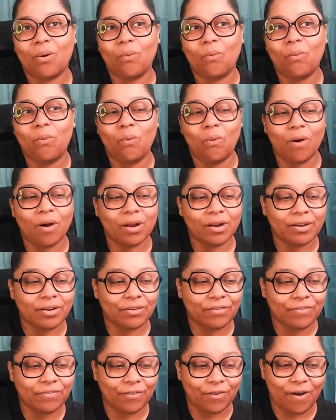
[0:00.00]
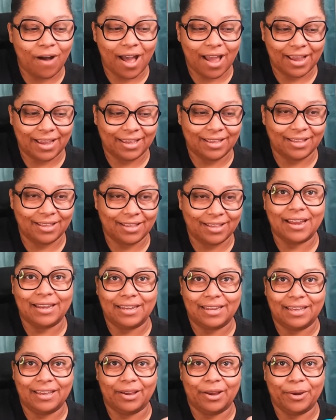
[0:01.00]
wonderful
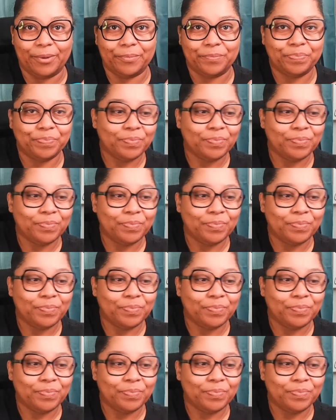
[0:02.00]
idea.